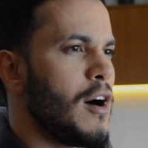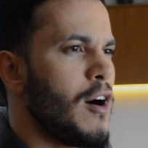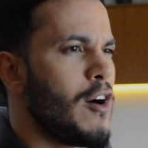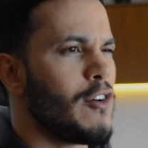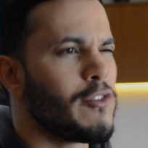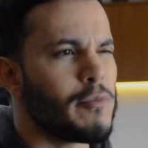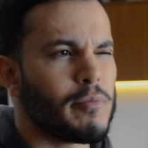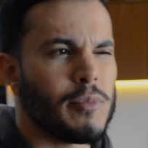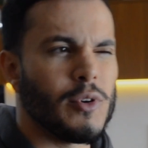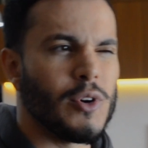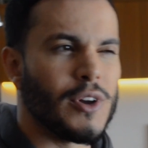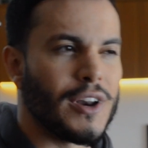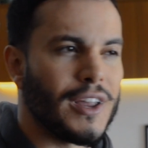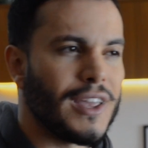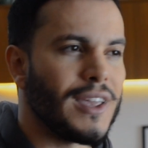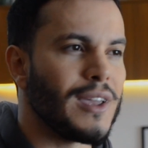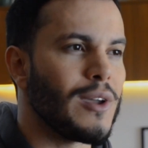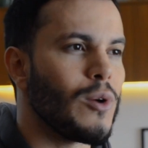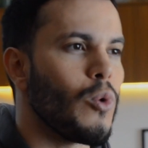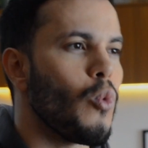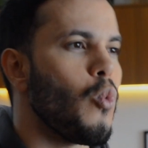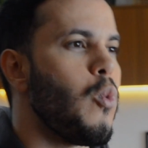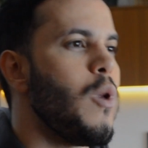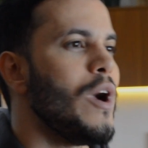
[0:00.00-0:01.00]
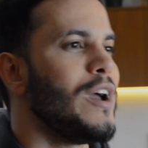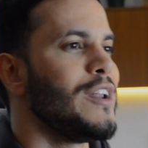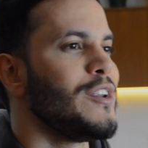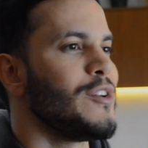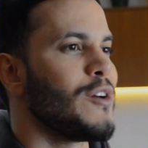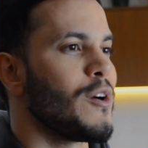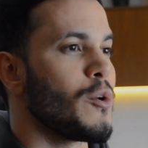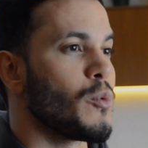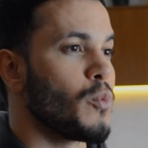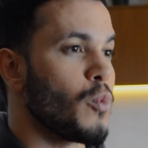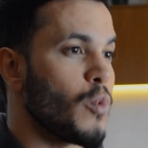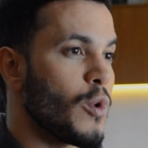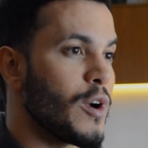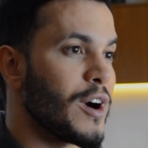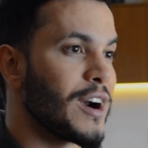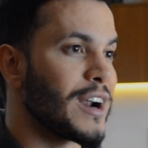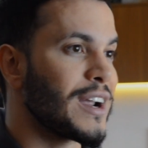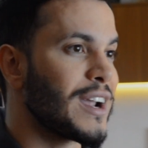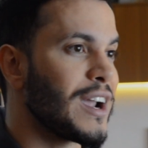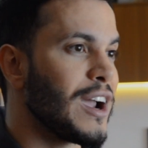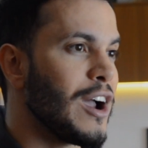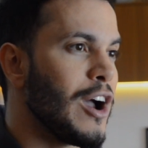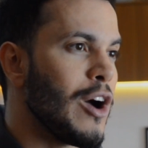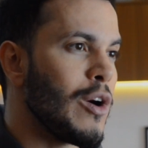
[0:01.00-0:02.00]
off-putting when you
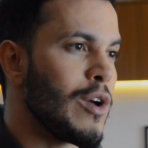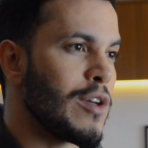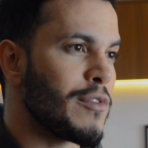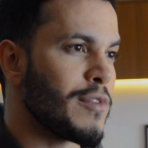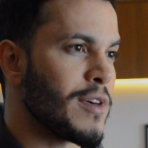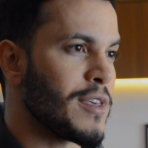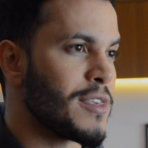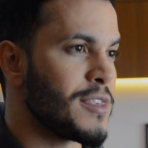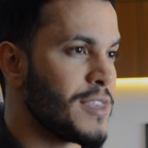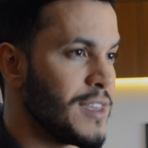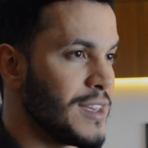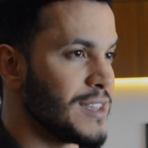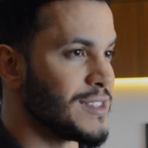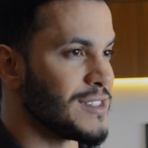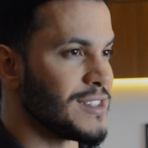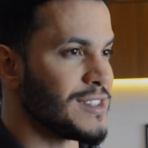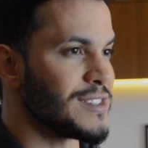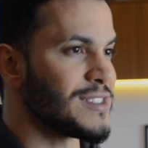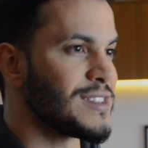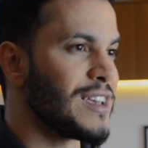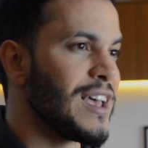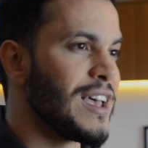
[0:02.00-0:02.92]
work with a thesis,